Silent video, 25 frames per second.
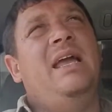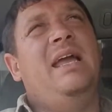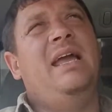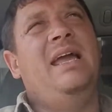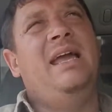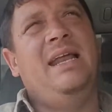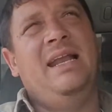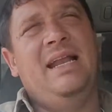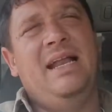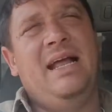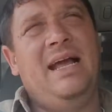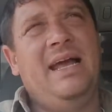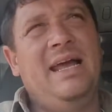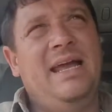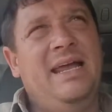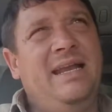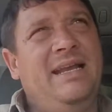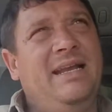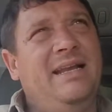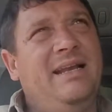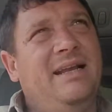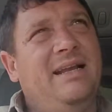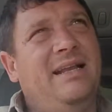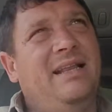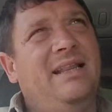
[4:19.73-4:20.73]

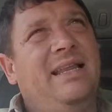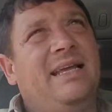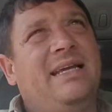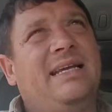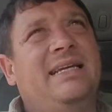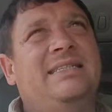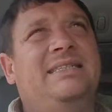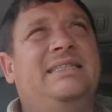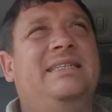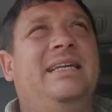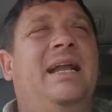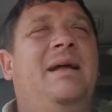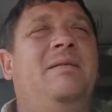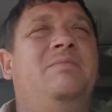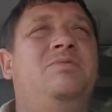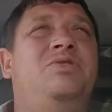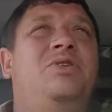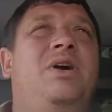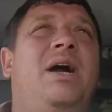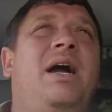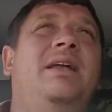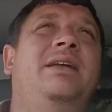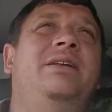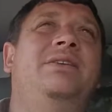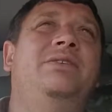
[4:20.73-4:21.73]
And like I said, I'm
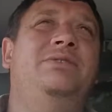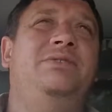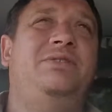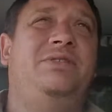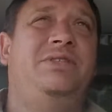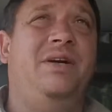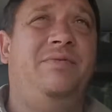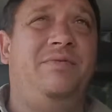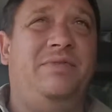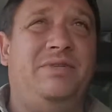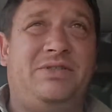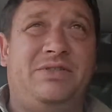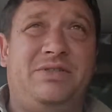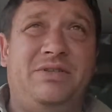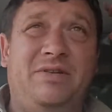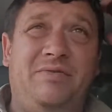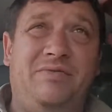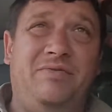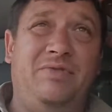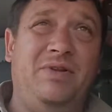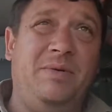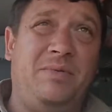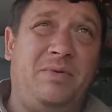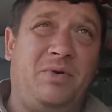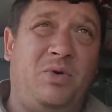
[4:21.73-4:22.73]
trying to do stuff that's going
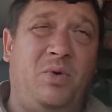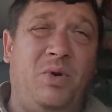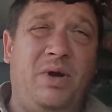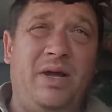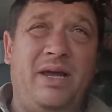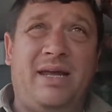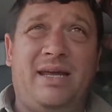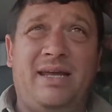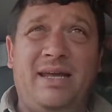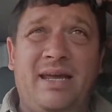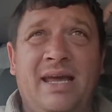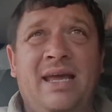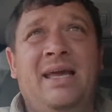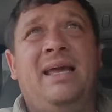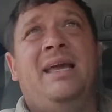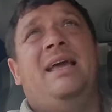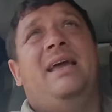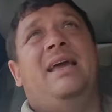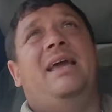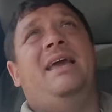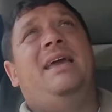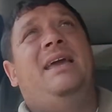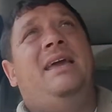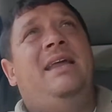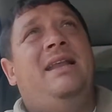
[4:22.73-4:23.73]
to flip quick,
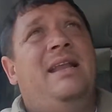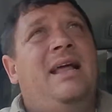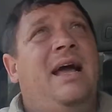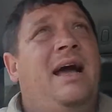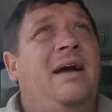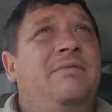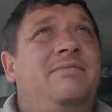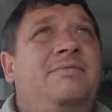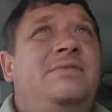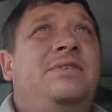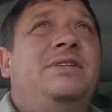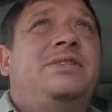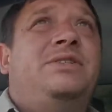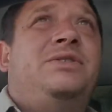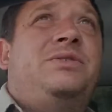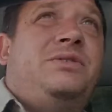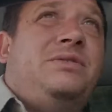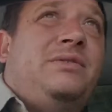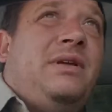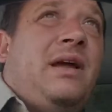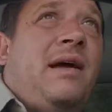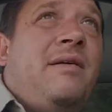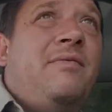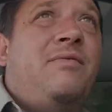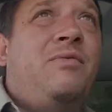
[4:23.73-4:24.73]
and
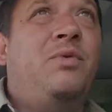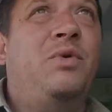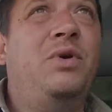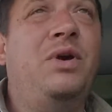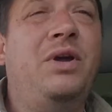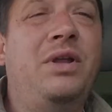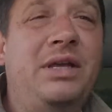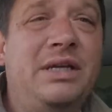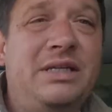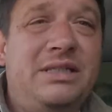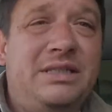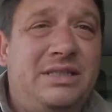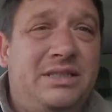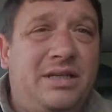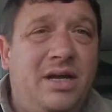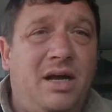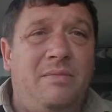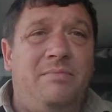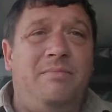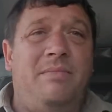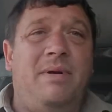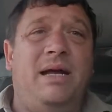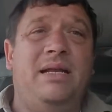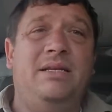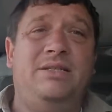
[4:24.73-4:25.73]
I've really
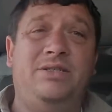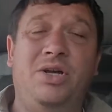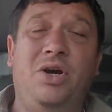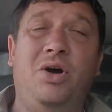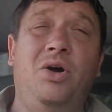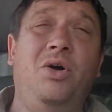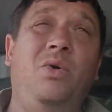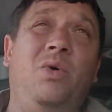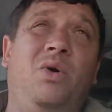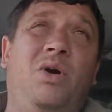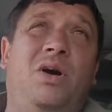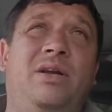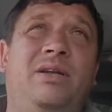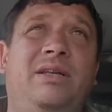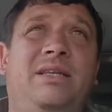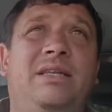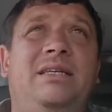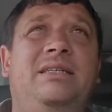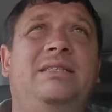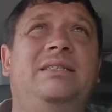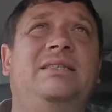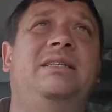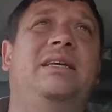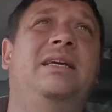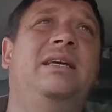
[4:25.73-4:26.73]
stubbed my toe on
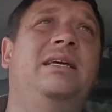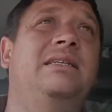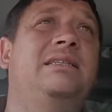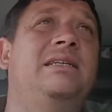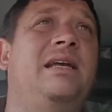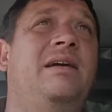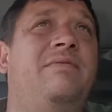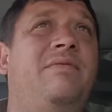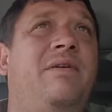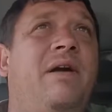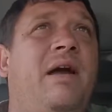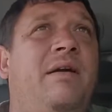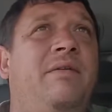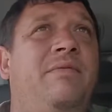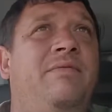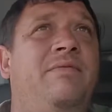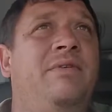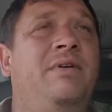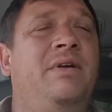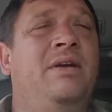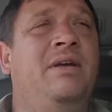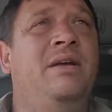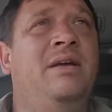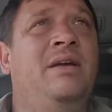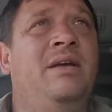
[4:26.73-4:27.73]
these things.
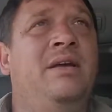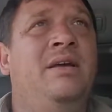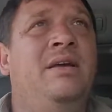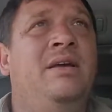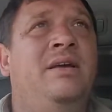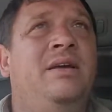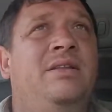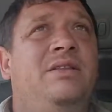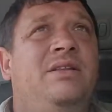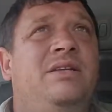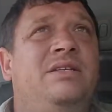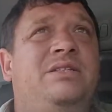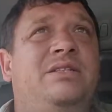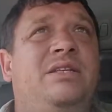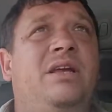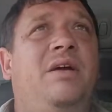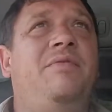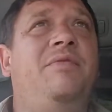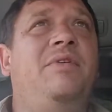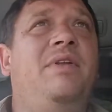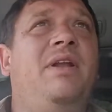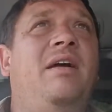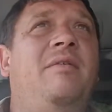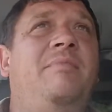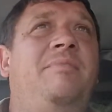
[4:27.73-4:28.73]
The
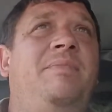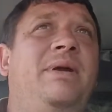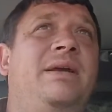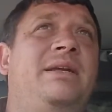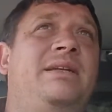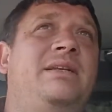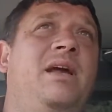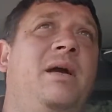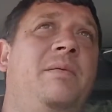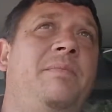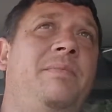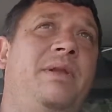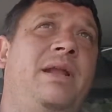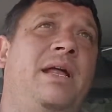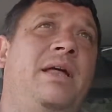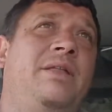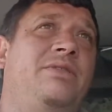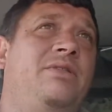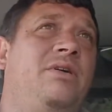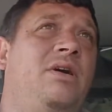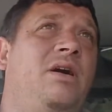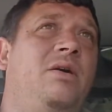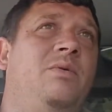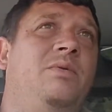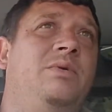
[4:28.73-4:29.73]
stuff that I picked up that I
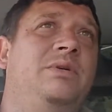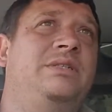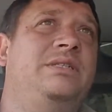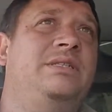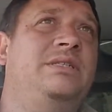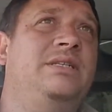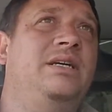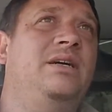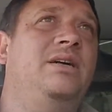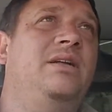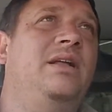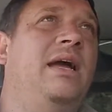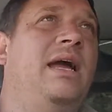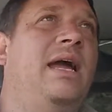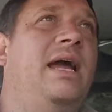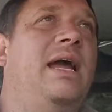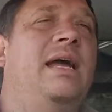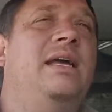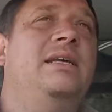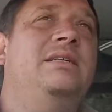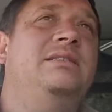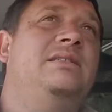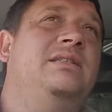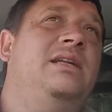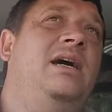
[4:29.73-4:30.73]
thought would sell
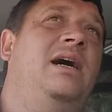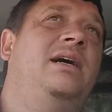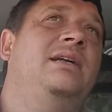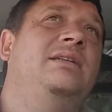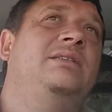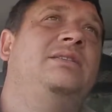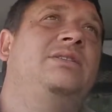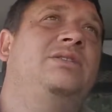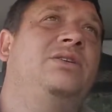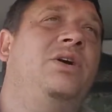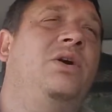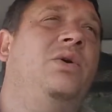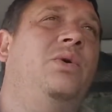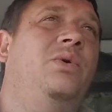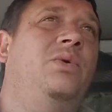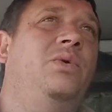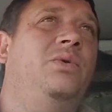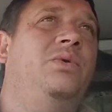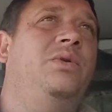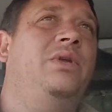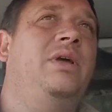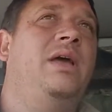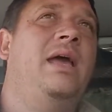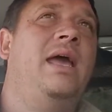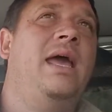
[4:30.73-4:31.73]
has not
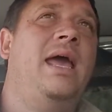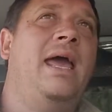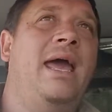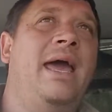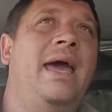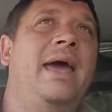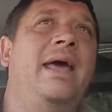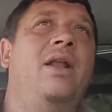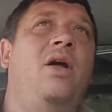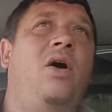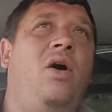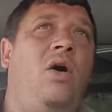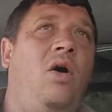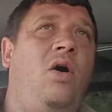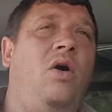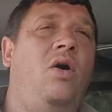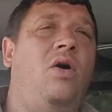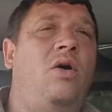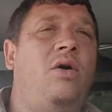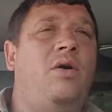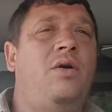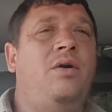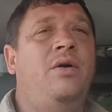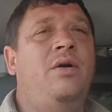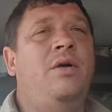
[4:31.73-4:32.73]
sold at
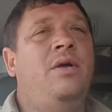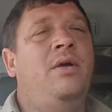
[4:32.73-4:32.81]
all,